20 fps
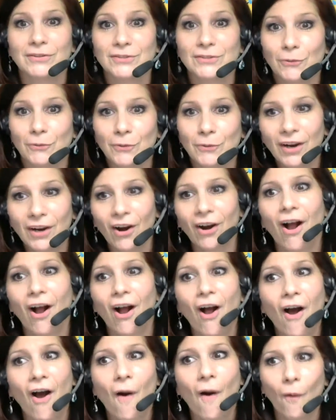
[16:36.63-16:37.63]
So we are
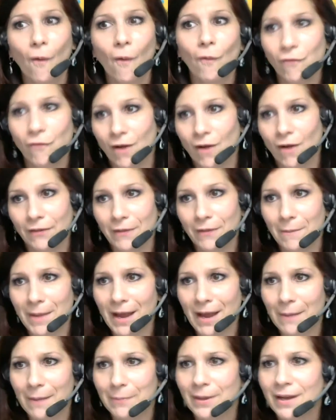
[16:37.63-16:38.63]
all over the
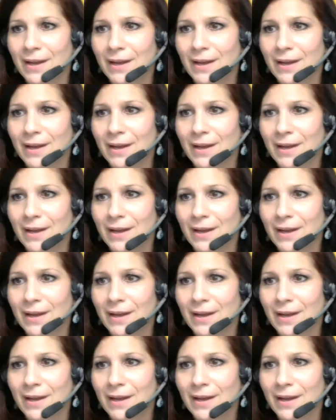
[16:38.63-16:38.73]
map.